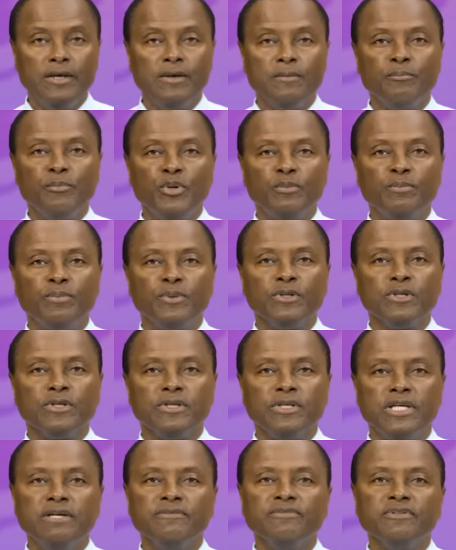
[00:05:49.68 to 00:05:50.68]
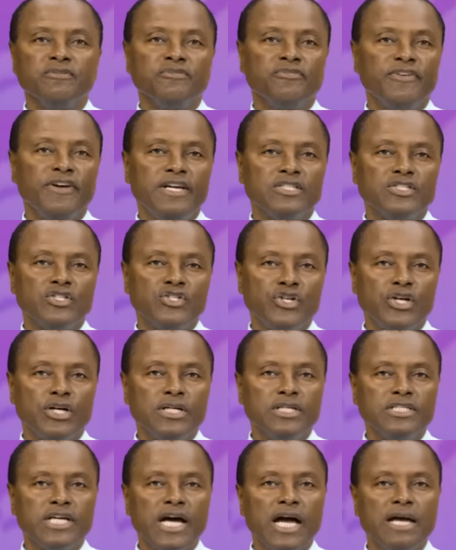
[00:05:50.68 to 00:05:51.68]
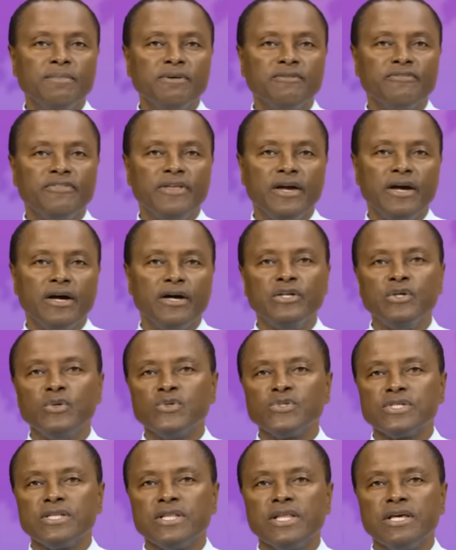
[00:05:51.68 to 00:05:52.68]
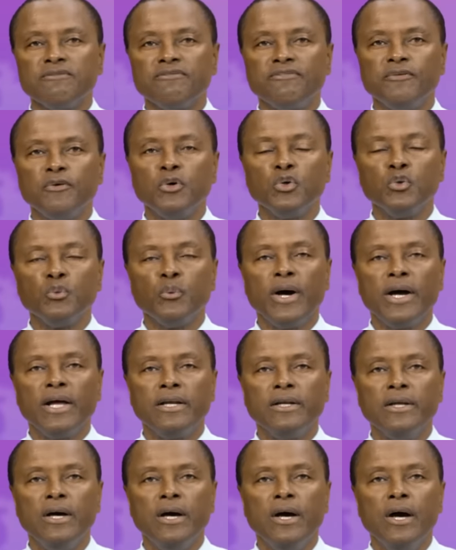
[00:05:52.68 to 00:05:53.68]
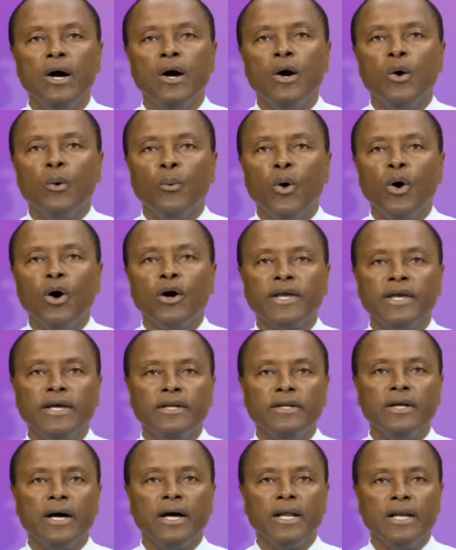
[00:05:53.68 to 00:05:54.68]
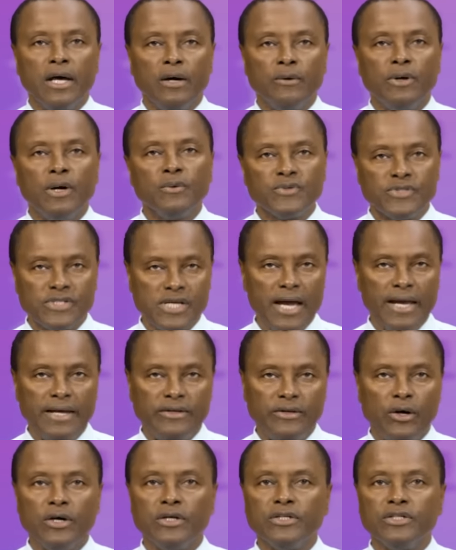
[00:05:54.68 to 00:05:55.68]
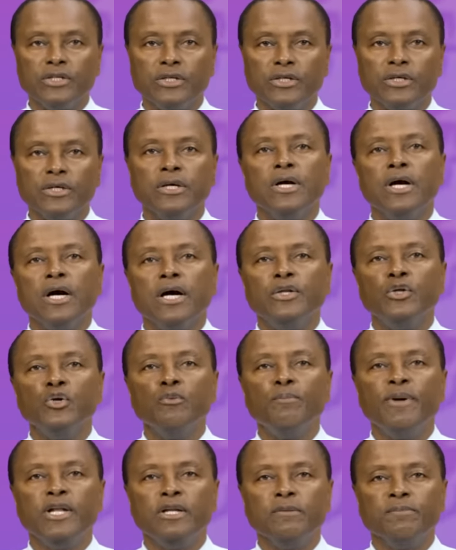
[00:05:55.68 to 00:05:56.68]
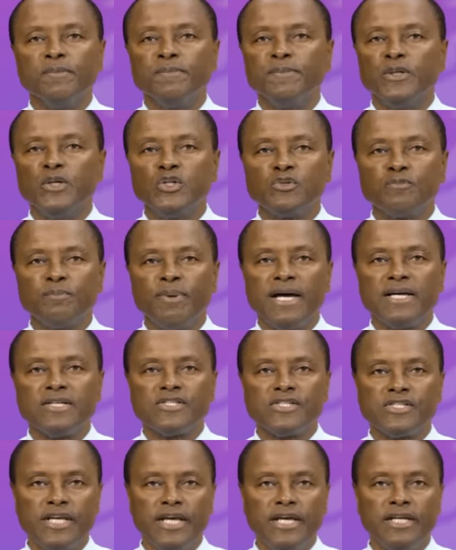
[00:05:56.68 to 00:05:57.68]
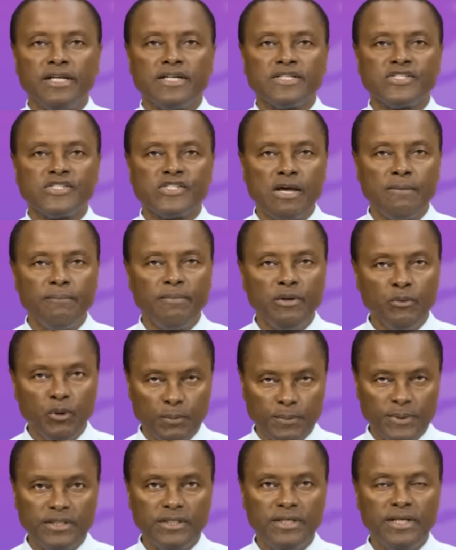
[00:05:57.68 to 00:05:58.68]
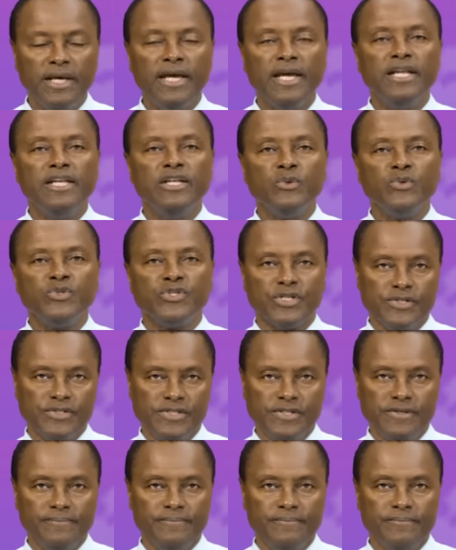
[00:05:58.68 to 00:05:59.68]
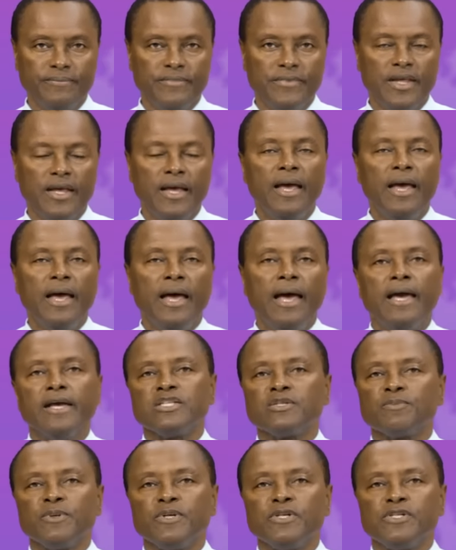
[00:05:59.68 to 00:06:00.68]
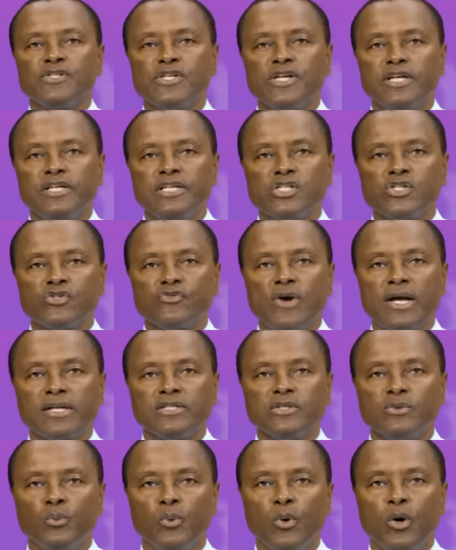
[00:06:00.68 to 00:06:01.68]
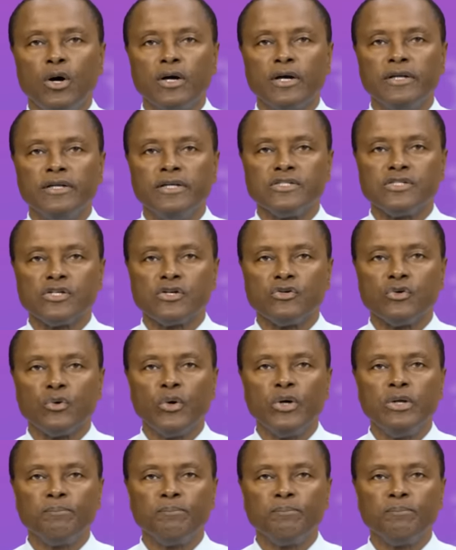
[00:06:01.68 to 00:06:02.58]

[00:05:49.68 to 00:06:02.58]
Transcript: People could even face jail time if they are using their phone while walking along outside under a new bill proposed by a state assemblywoman in New Jersey. Experts say distracted walking is a growing